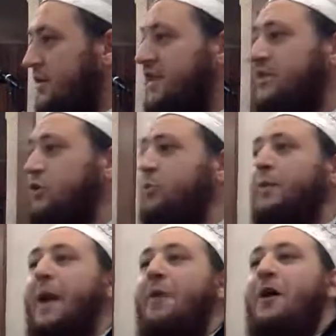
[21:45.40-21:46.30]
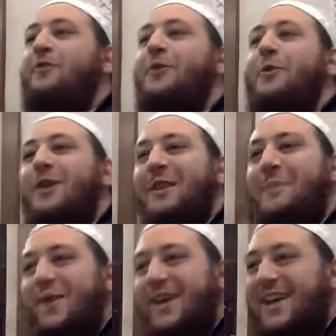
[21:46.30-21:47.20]
This superpower of the world,
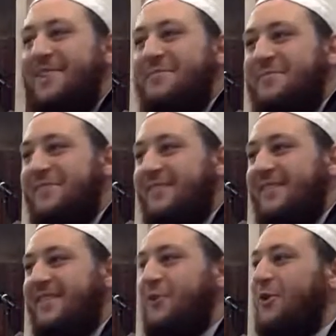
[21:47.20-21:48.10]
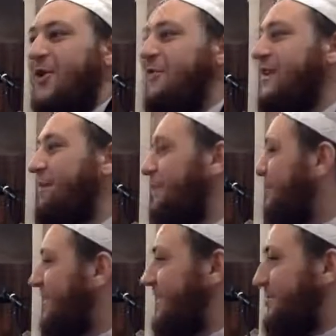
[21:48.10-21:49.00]
America, couldn't overcome
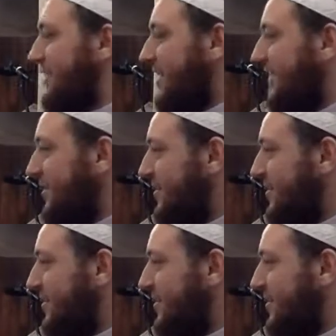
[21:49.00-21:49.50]
them. Ajib, ya